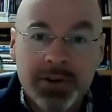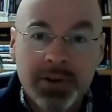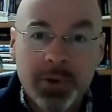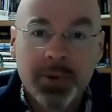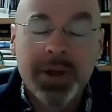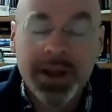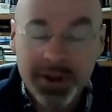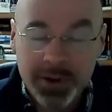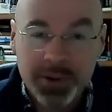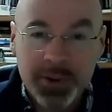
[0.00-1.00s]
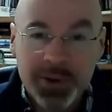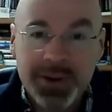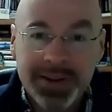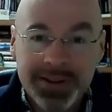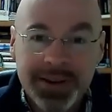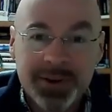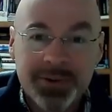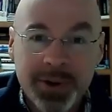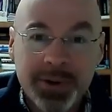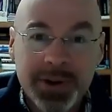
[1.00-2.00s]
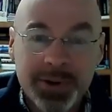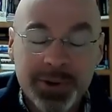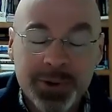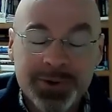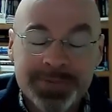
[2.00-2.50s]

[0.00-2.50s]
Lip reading: So thank you, Yuanting, for all that you do.